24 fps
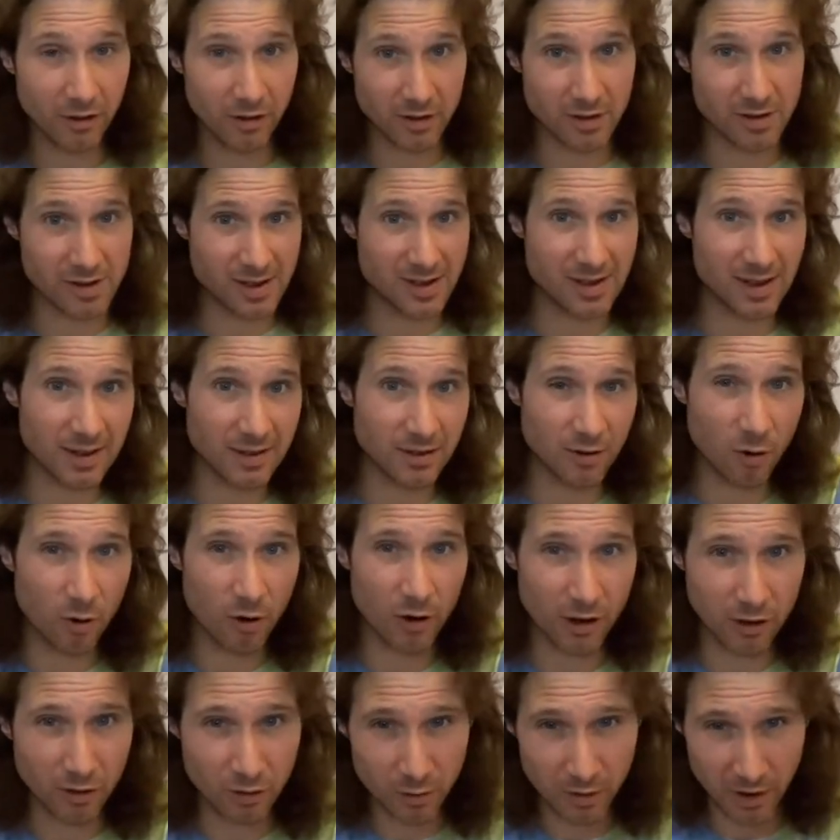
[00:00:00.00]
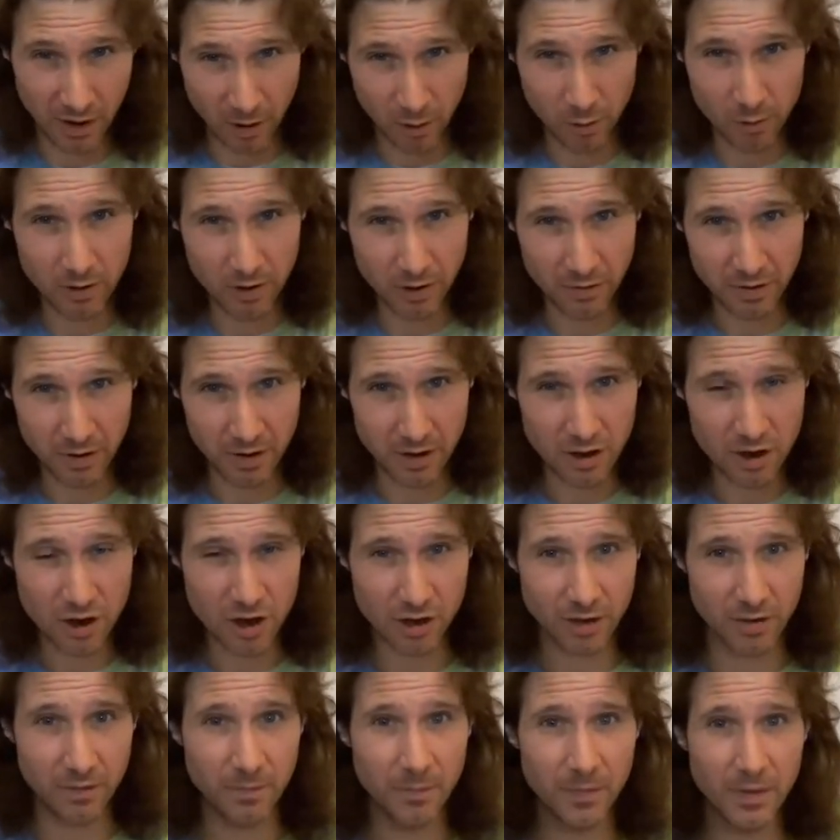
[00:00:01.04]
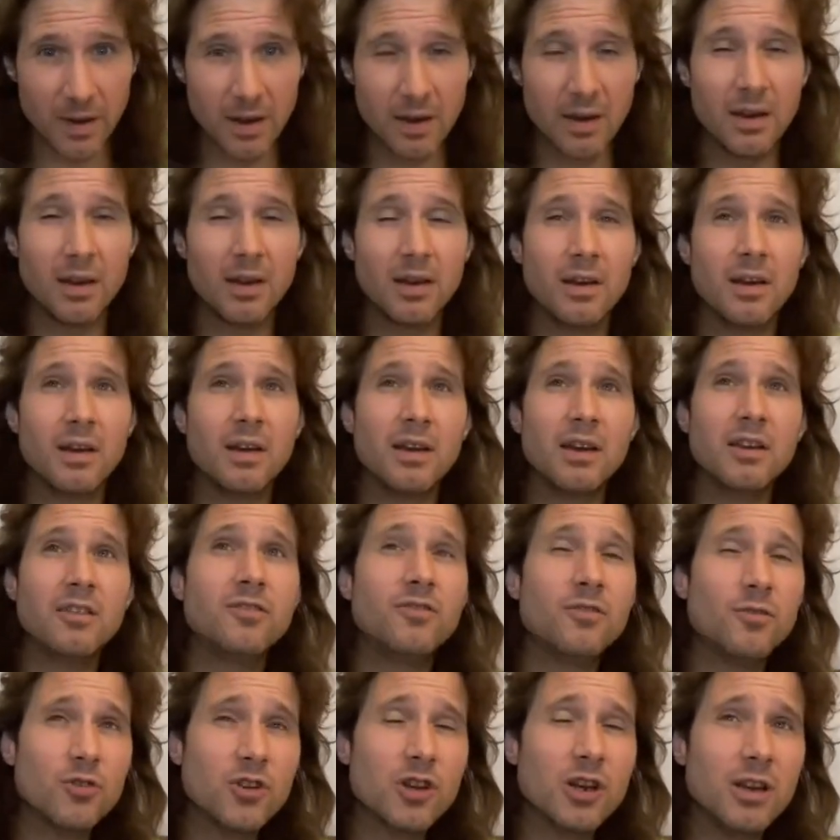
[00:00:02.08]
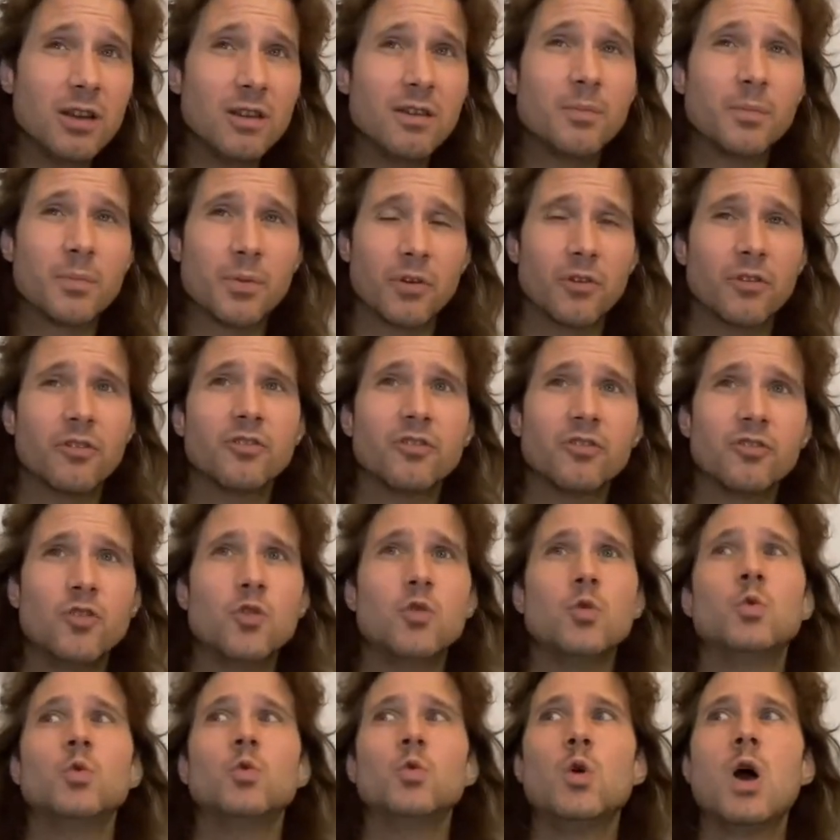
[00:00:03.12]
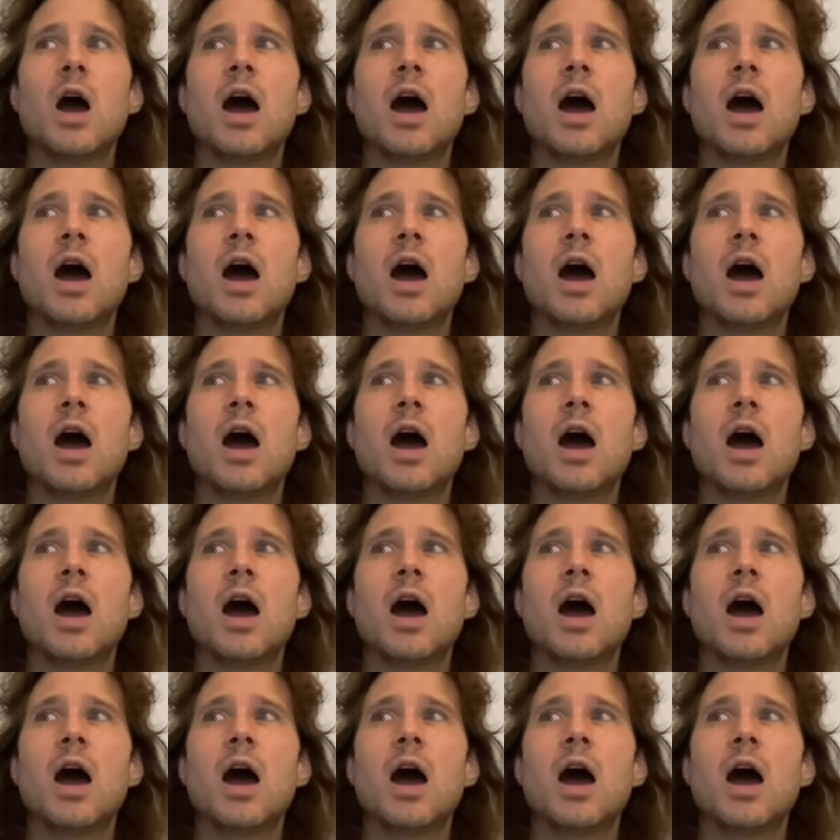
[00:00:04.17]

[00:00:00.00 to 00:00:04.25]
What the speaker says: the success according to their own definition, is usually the person who